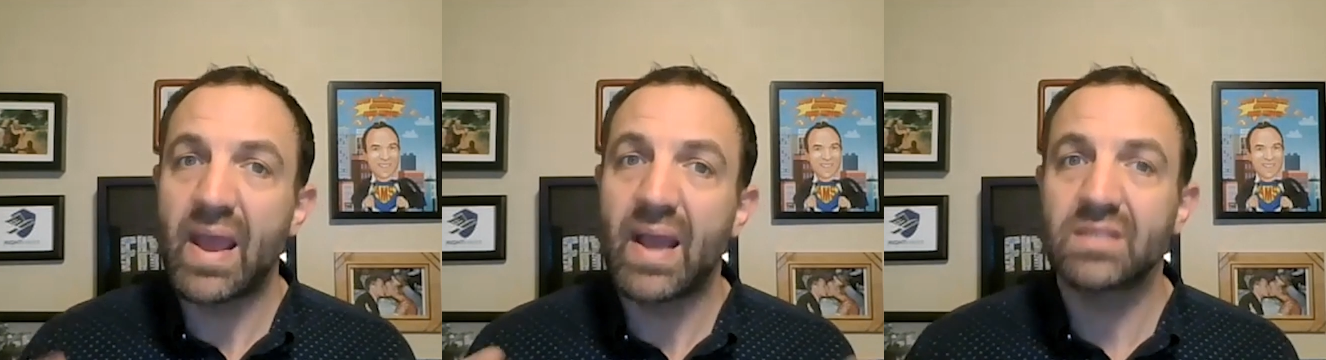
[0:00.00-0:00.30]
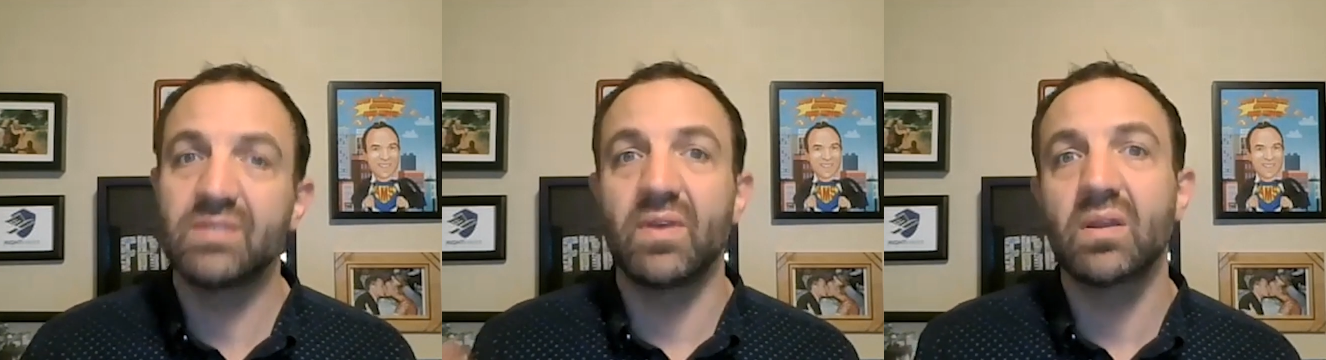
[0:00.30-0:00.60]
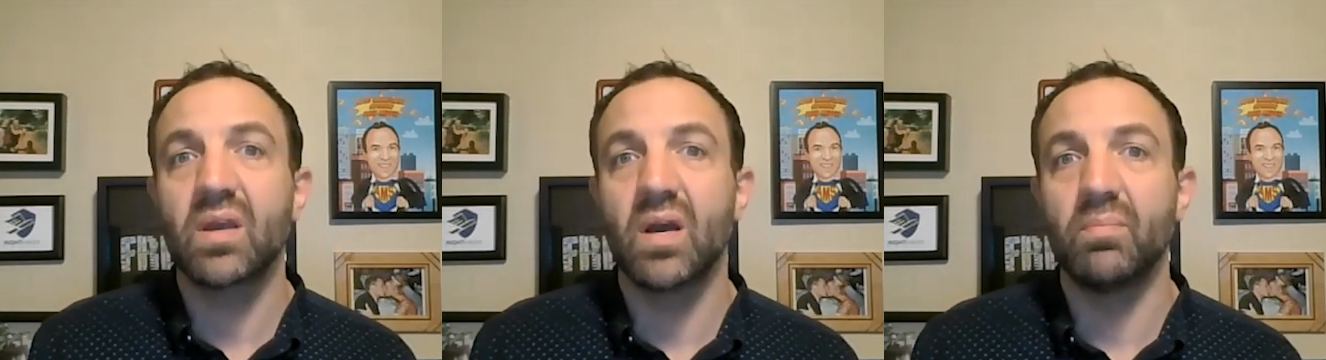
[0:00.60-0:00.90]
Speaker 1: passive
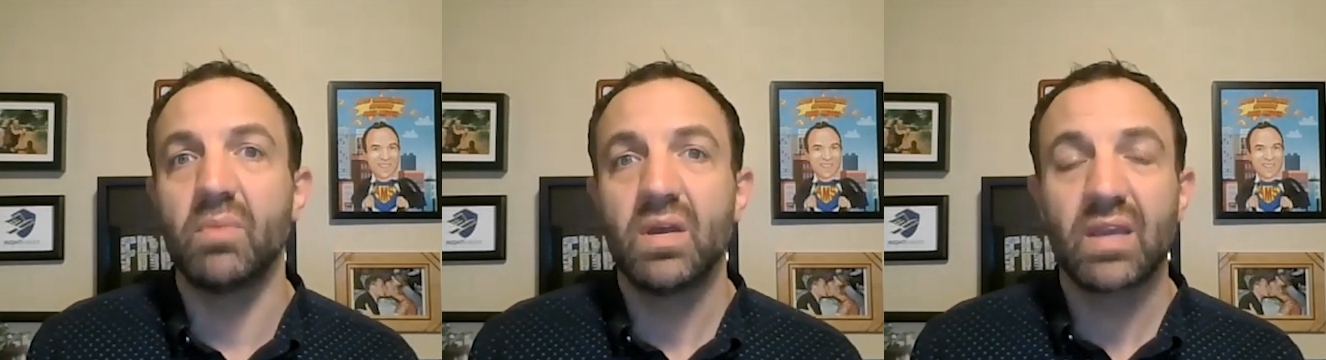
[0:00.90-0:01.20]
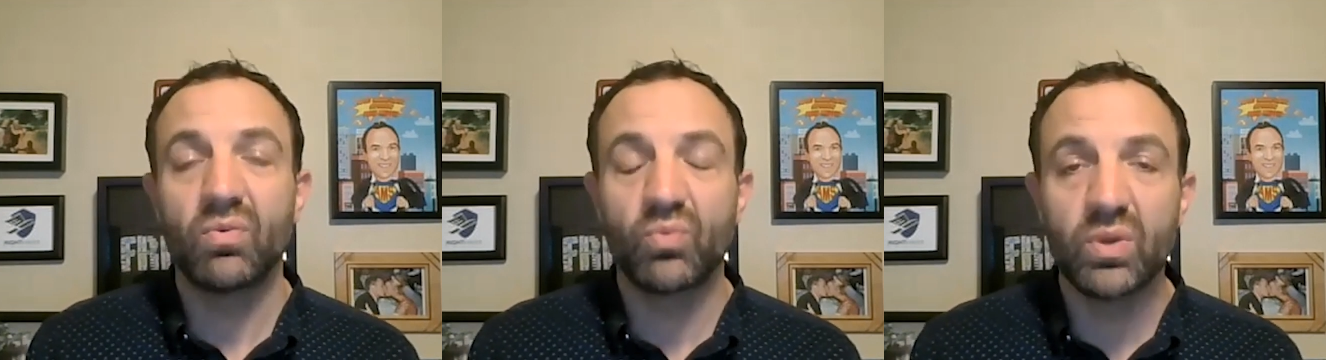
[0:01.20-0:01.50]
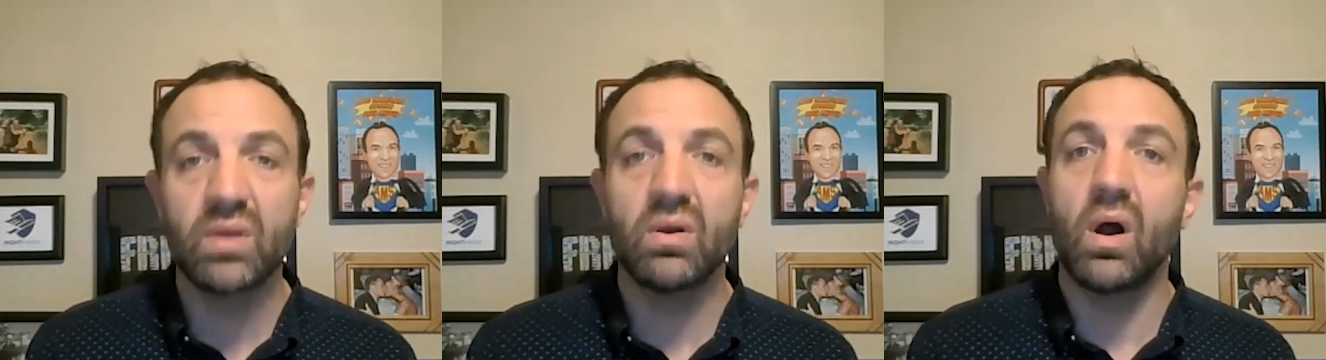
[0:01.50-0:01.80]
income can
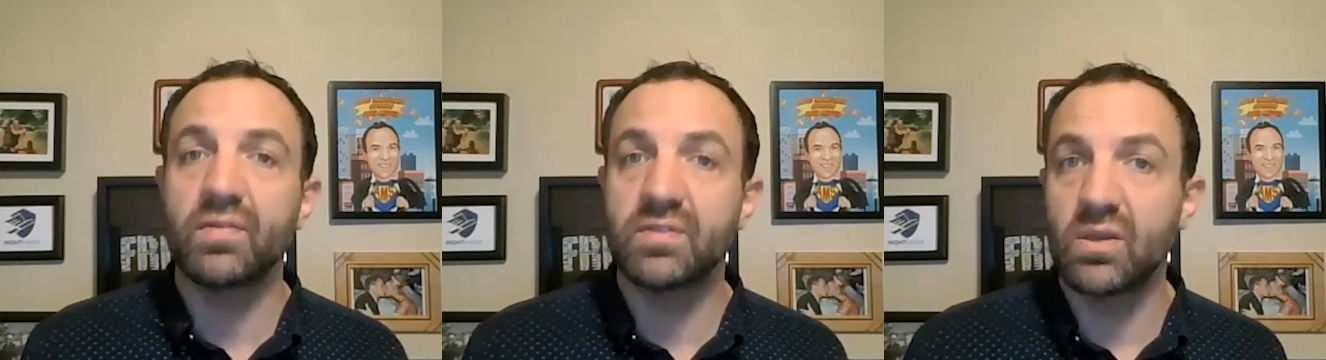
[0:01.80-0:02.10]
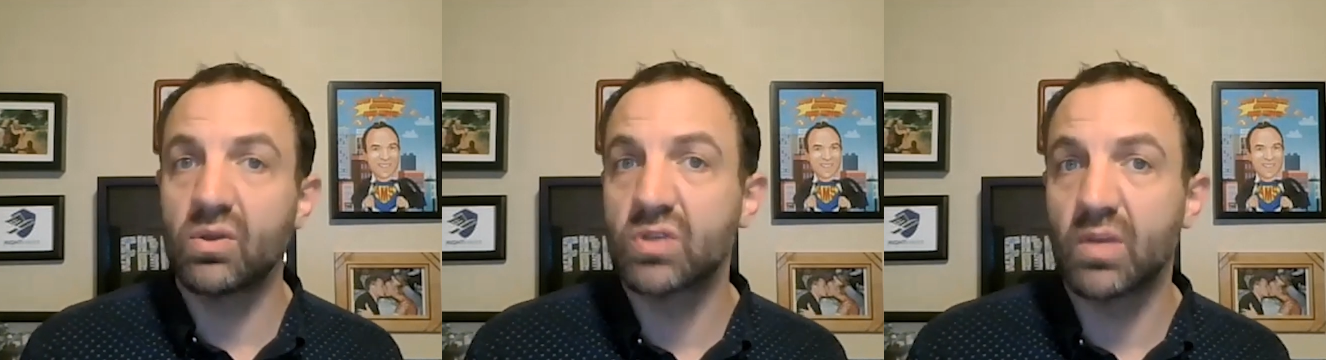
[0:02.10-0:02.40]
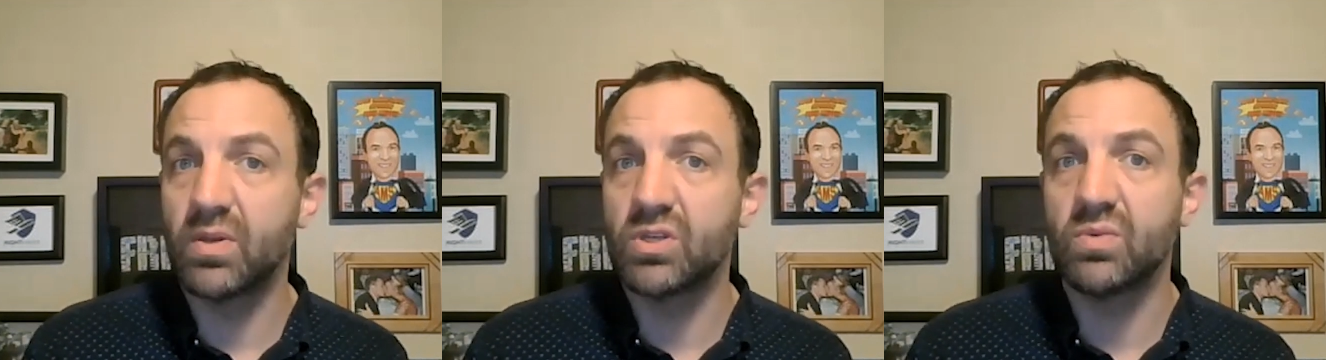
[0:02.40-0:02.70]
really offset your
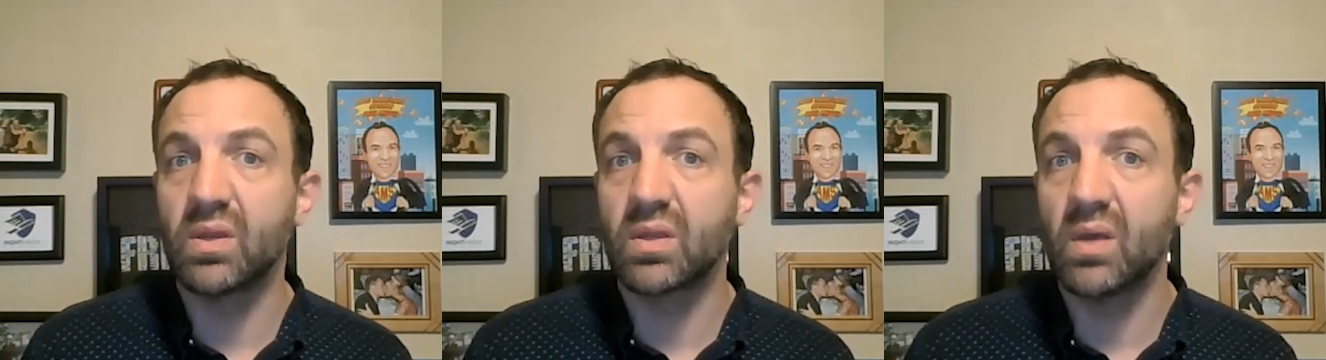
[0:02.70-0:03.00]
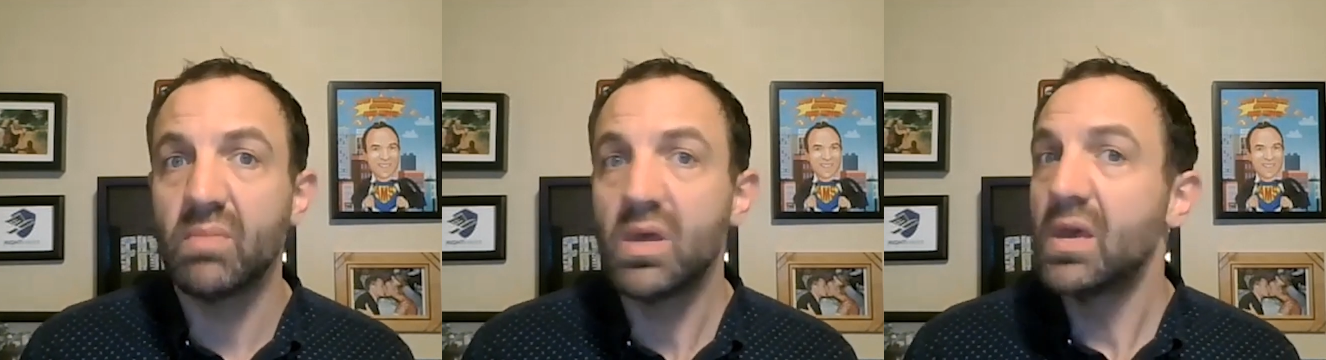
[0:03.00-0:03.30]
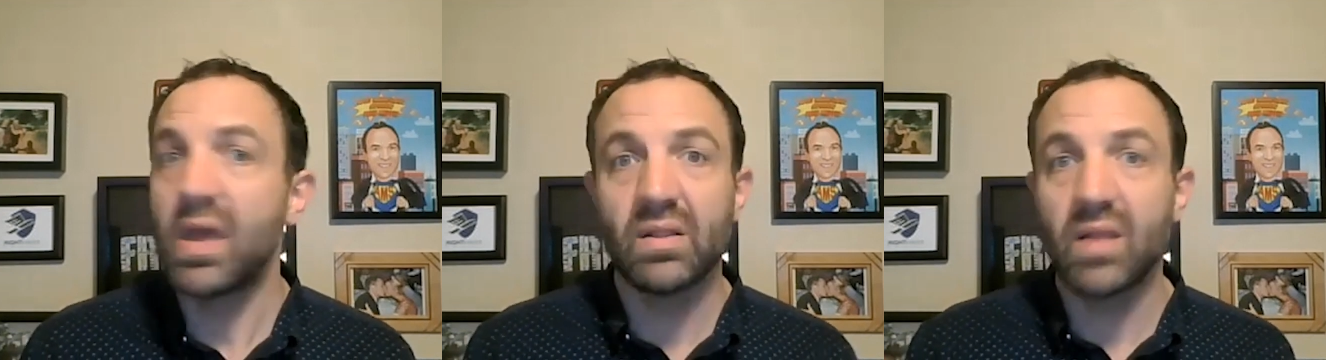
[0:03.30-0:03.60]
W 2 income
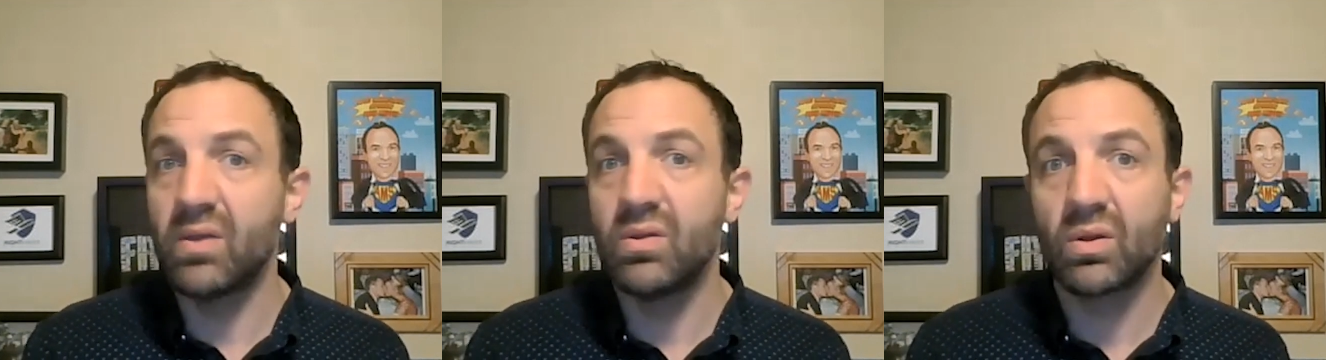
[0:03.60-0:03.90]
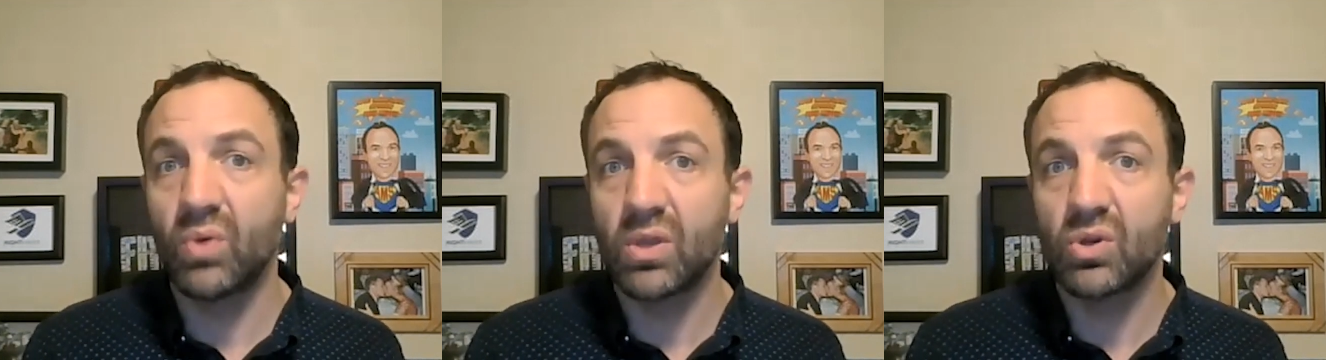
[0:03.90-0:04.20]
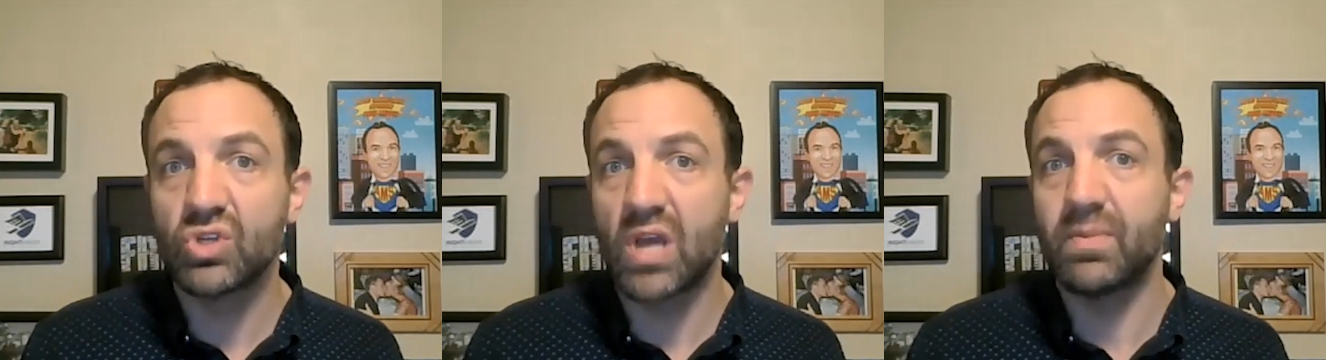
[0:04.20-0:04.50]
and allow you to quit
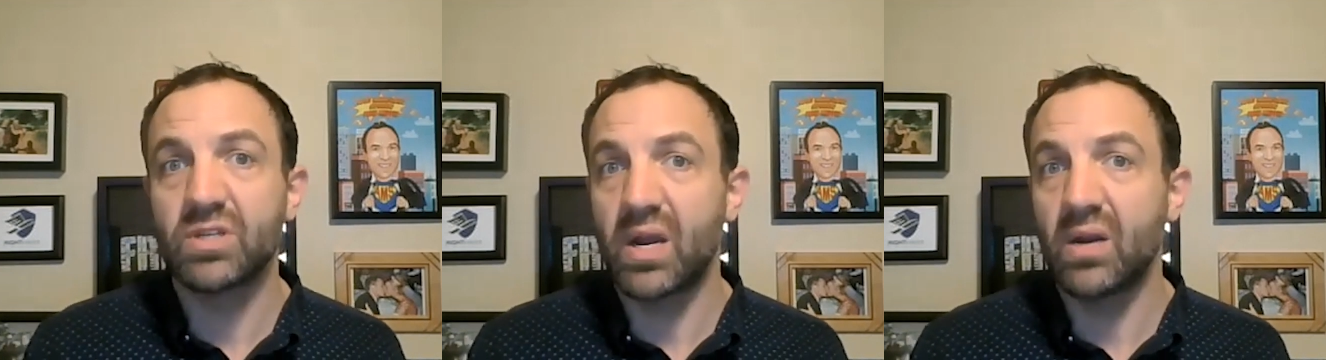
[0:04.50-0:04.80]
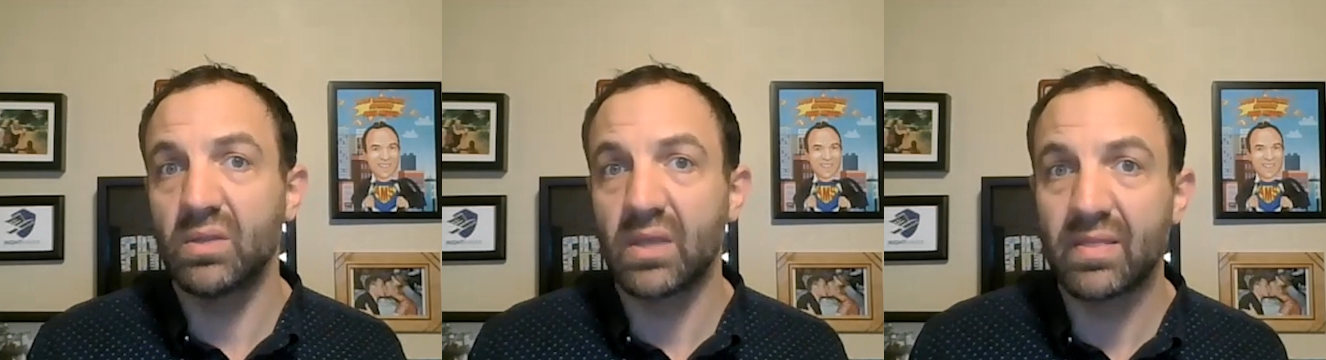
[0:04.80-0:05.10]
your job entirely.